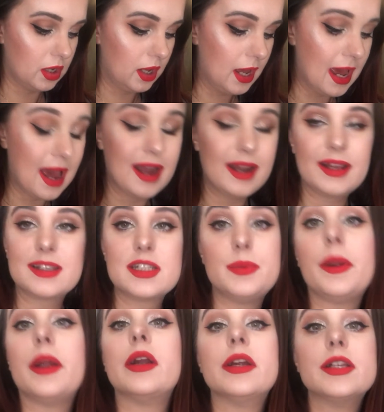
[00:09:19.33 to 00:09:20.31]
had
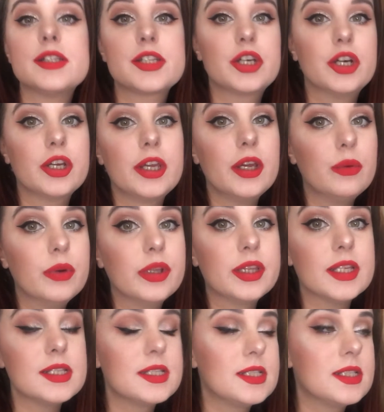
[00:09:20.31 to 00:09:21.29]
experience cooking
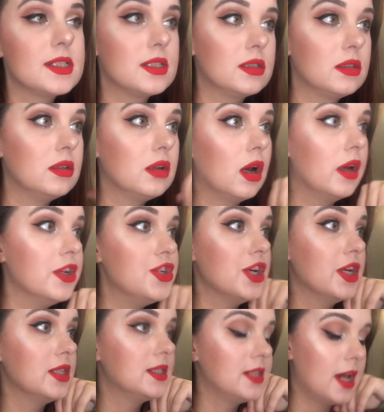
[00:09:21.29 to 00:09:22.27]
with this
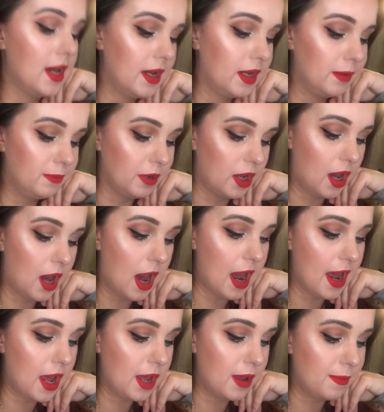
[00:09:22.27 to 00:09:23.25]
Just Egg. But
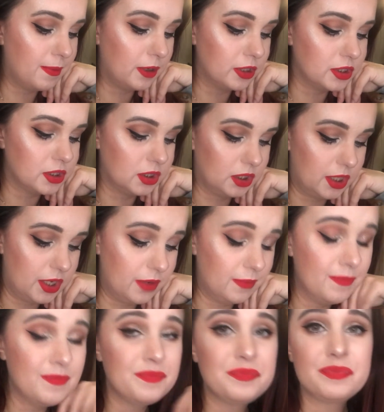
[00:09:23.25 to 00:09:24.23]
I
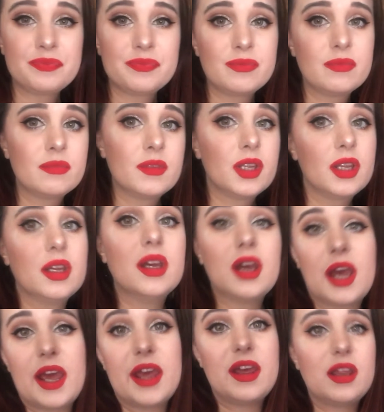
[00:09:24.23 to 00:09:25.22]
personally,
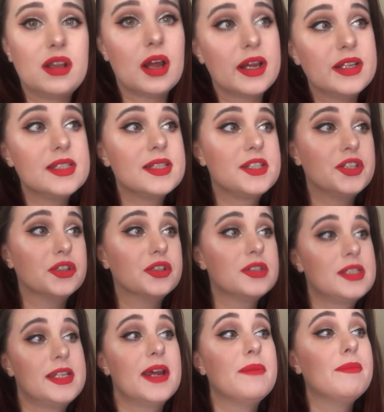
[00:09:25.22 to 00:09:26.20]
I still
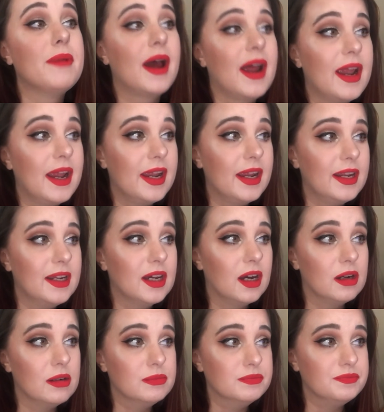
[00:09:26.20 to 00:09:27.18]
stand by
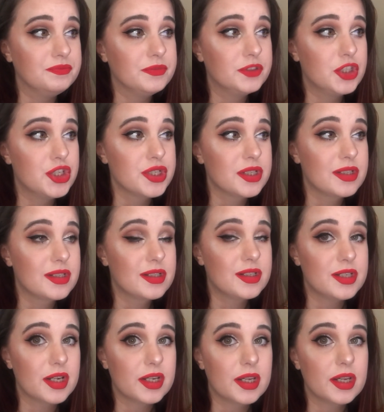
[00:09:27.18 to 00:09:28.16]
just
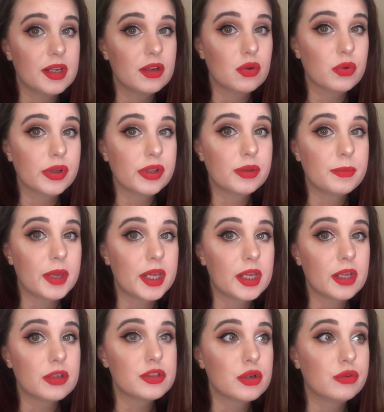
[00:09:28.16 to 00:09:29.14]
sticking with
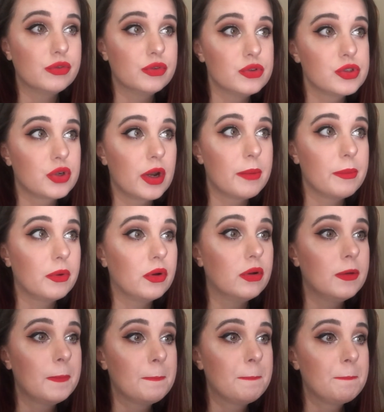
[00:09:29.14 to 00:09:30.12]
making tofu
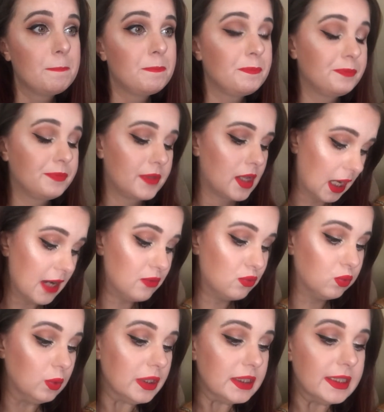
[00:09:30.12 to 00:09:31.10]
scramble. I
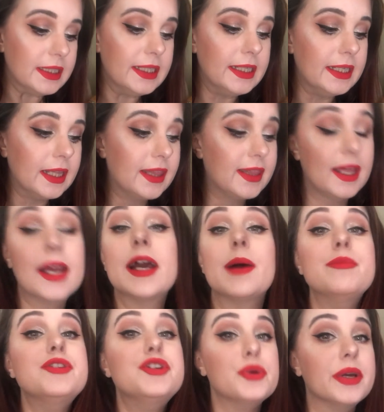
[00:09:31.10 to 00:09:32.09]
really think
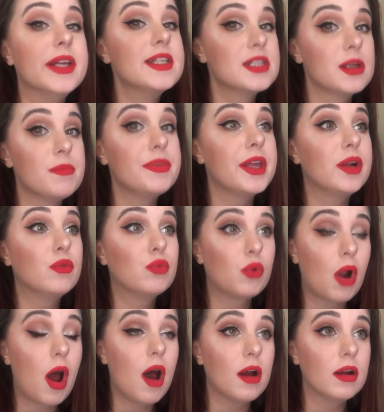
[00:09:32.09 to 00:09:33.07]
I'm doing something
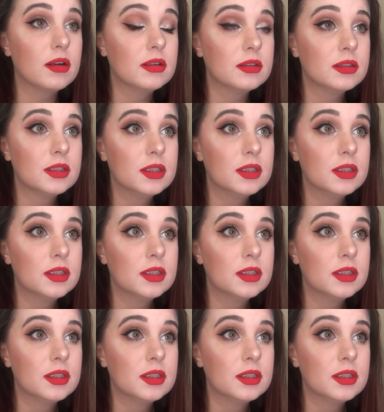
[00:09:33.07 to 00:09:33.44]
wrong,